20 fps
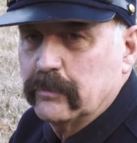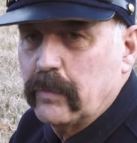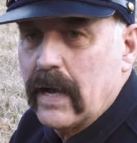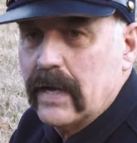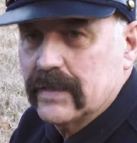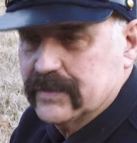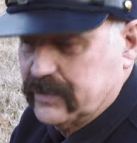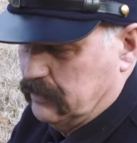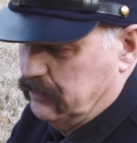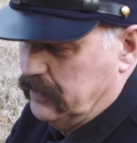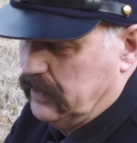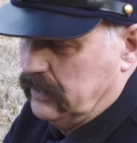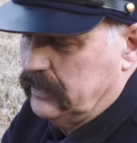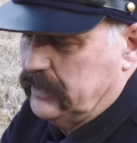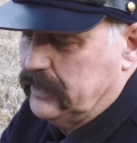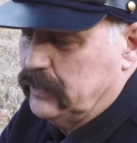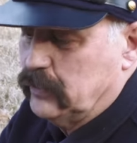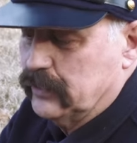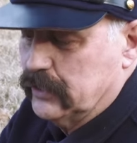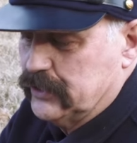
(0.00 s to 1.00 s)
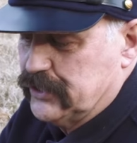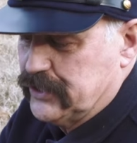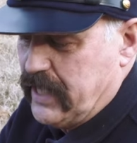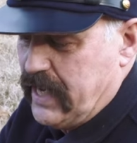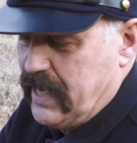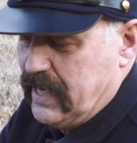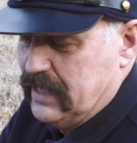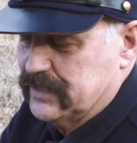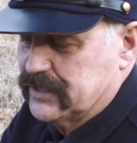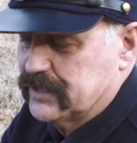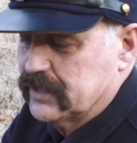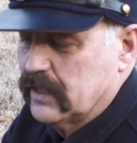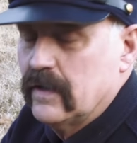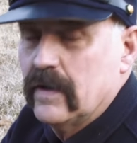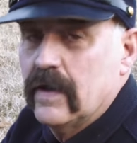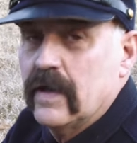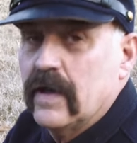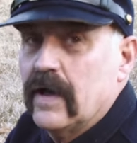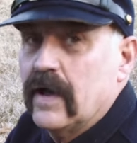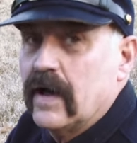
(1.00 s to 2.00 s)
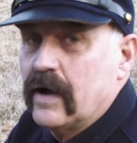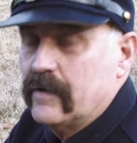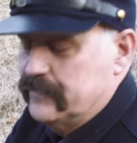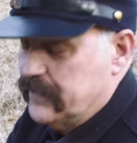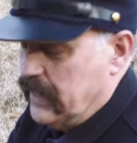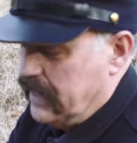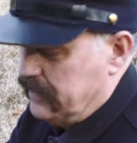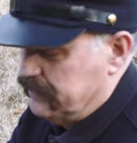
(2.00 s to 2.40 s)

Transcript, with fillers: the possibility or the chance of